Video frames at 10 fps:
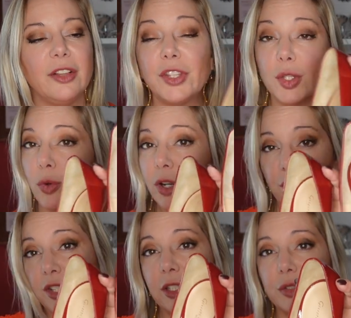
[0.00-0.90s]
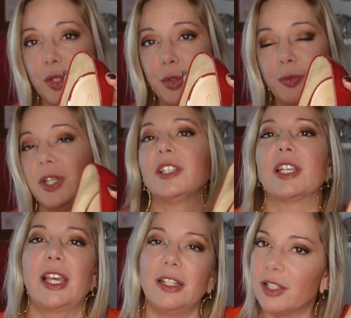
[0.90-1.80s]
These one are still new because
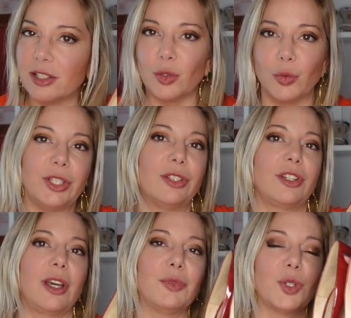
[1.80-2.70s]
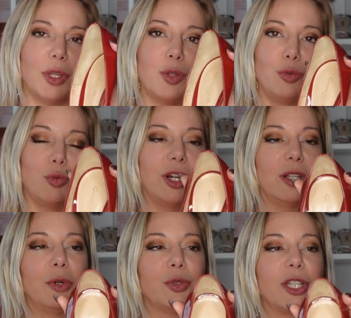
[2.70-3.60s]
again, it's still winter time, so I couldn't wear
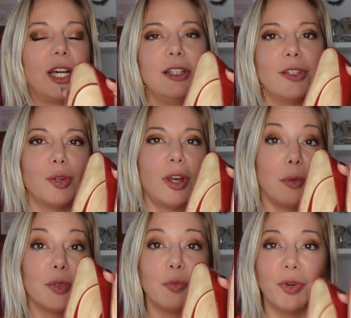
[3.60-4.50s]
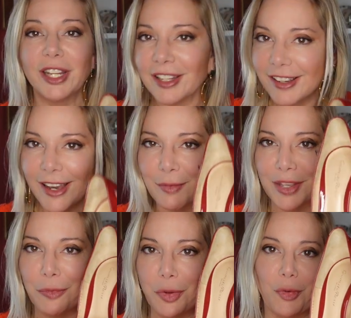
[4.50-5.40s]
them outside. So come spring, I'm
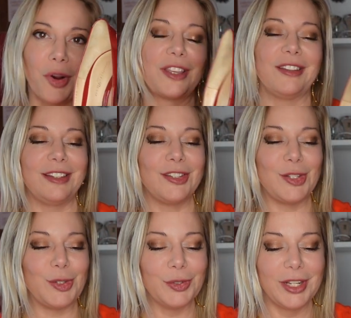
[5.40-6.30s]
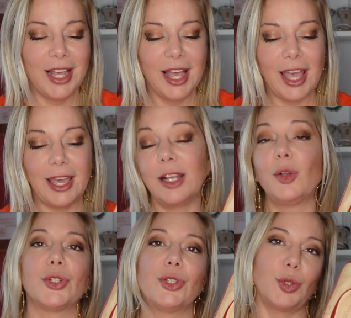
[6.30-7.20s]
gonna be rocking this soon. And I
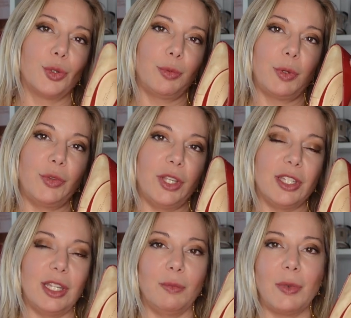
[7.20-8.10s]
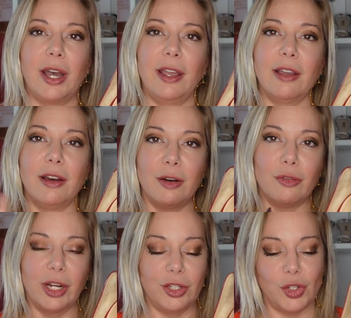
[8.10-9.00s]
also talked about this in my uh,
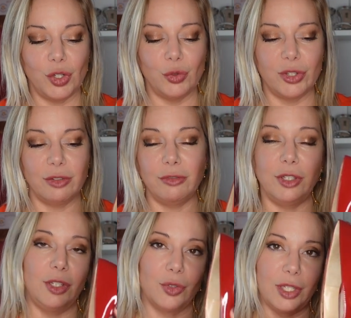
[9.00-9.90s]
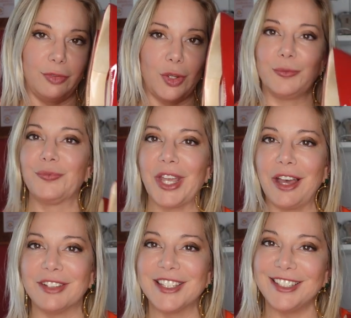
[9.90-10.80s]
red shoes videos if you
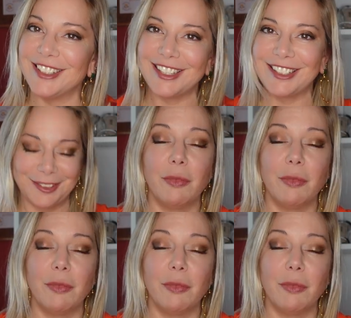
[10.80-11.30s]
haven't seen it yet.